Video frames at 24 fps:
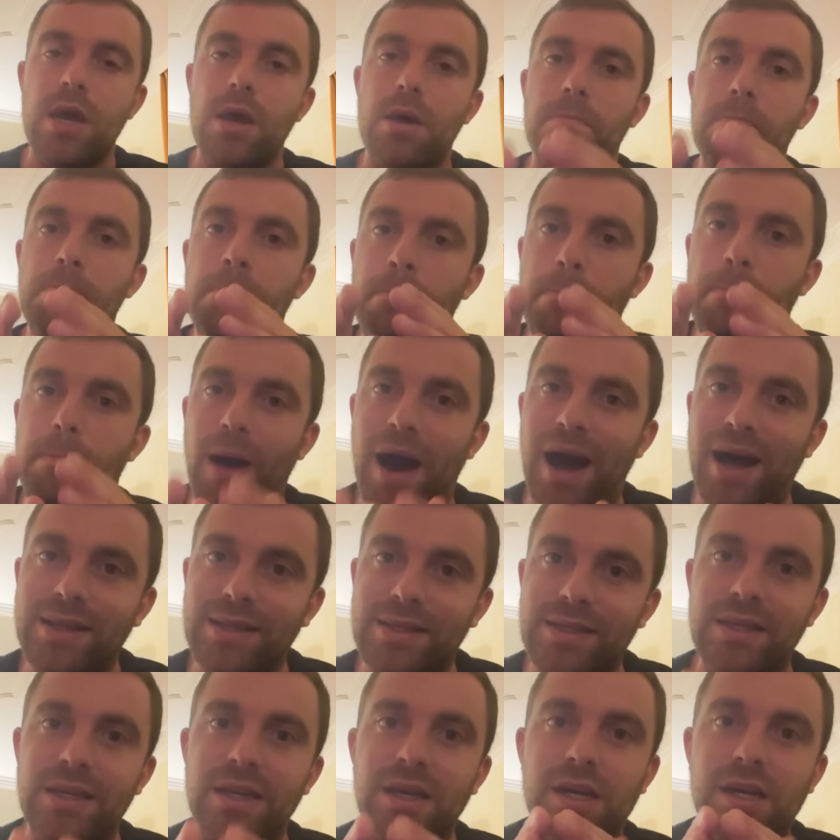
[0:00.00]

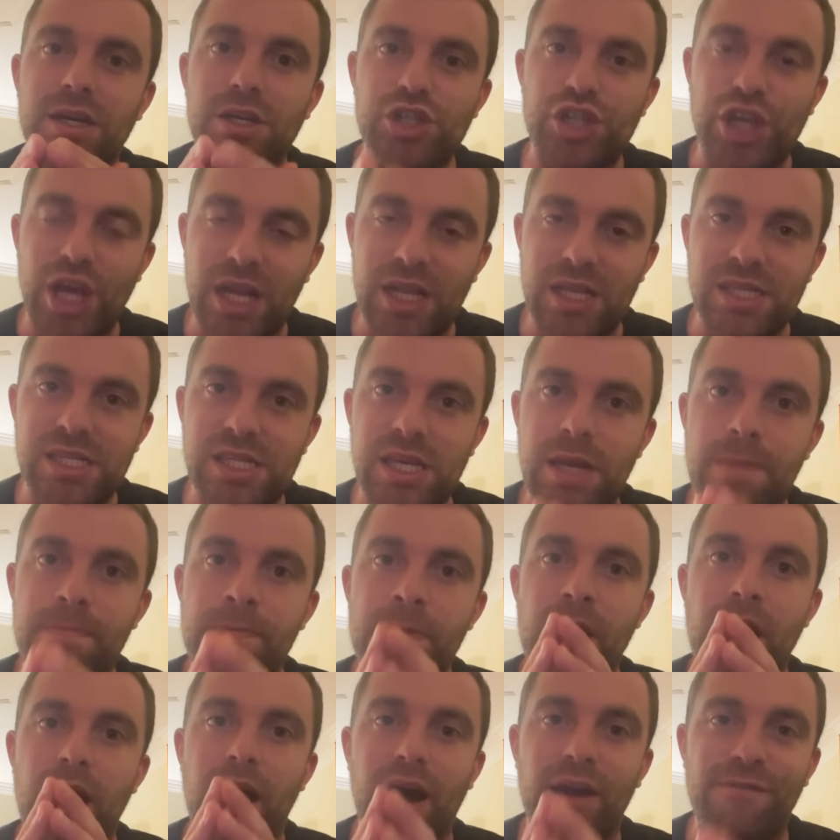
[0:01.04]
but Chelsea
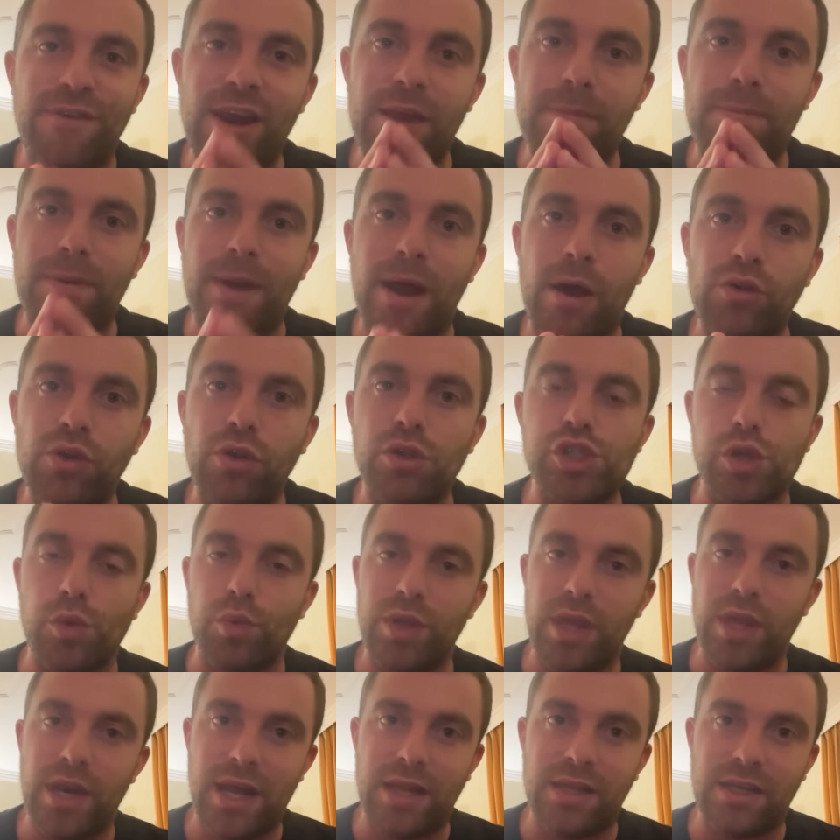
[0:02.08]
are very proud also
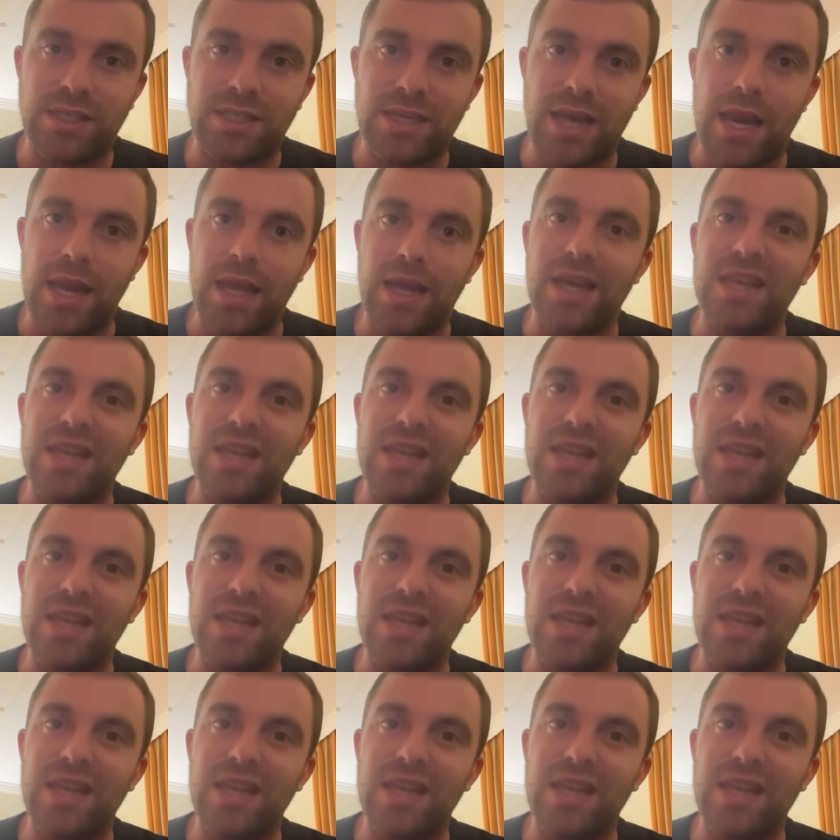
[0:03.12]
with another signing,